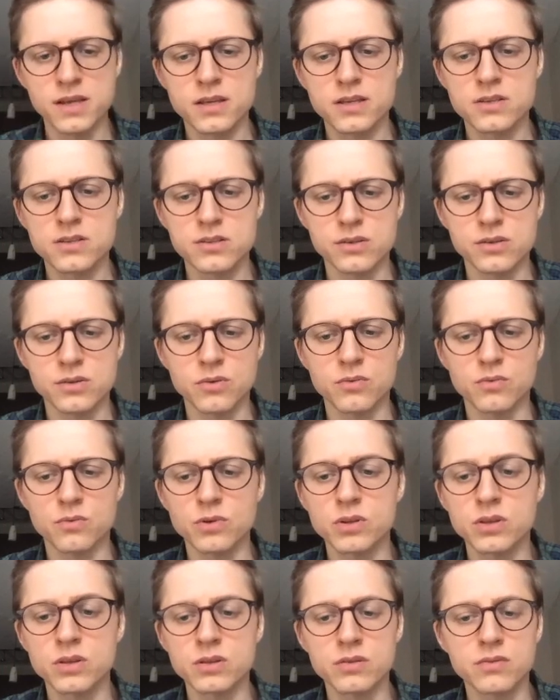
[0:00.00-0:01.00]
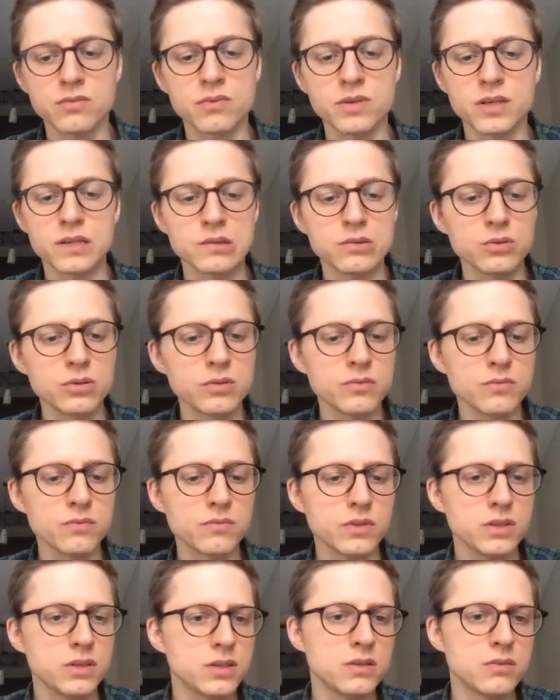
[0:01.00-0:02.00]
So what we are doing,
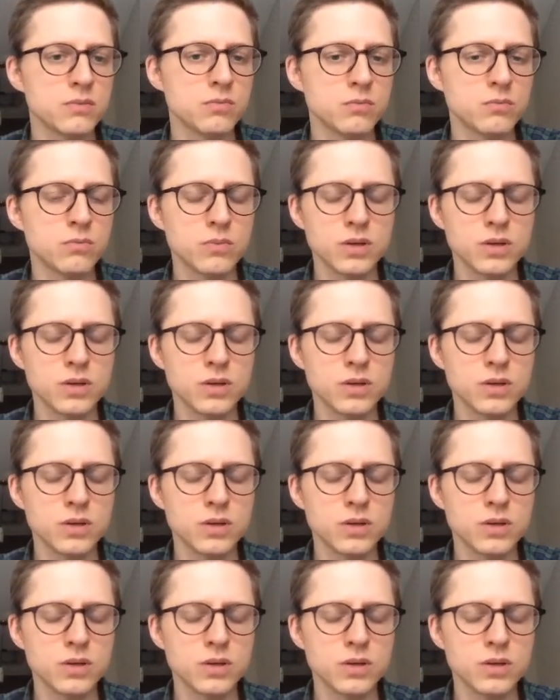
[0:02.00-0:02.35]
we